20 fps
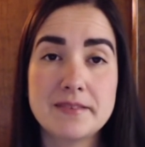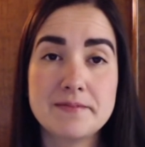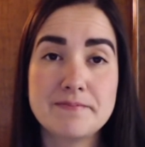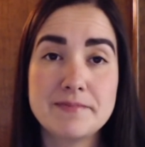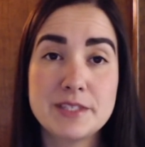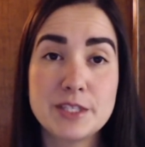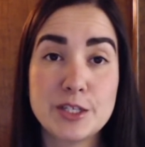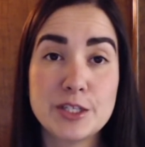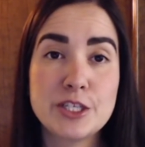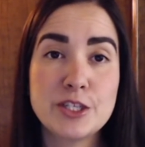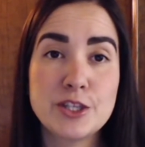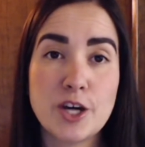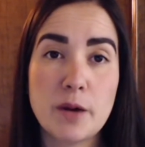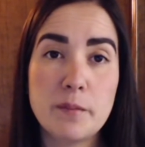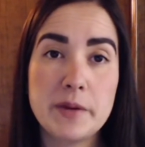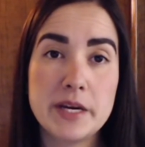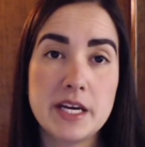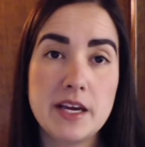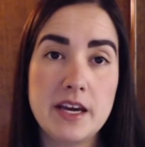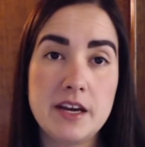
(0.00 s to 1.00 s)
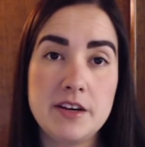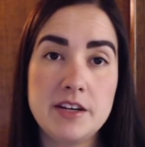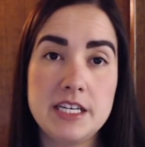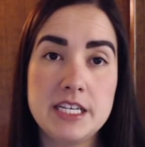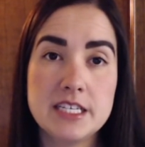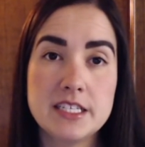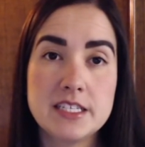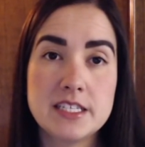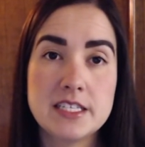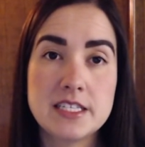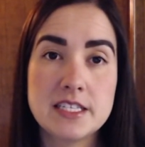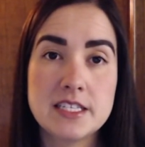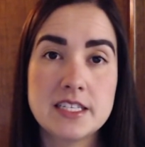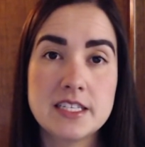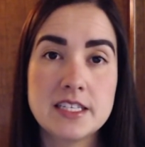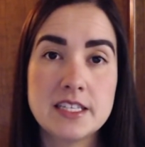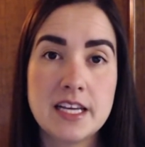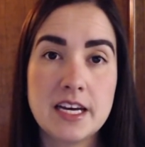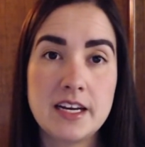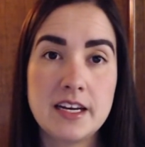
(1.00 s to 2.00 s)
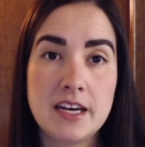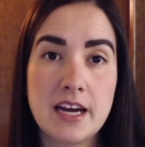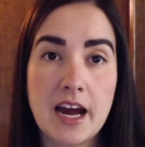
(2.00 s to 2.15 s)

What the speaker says: certain topic areas that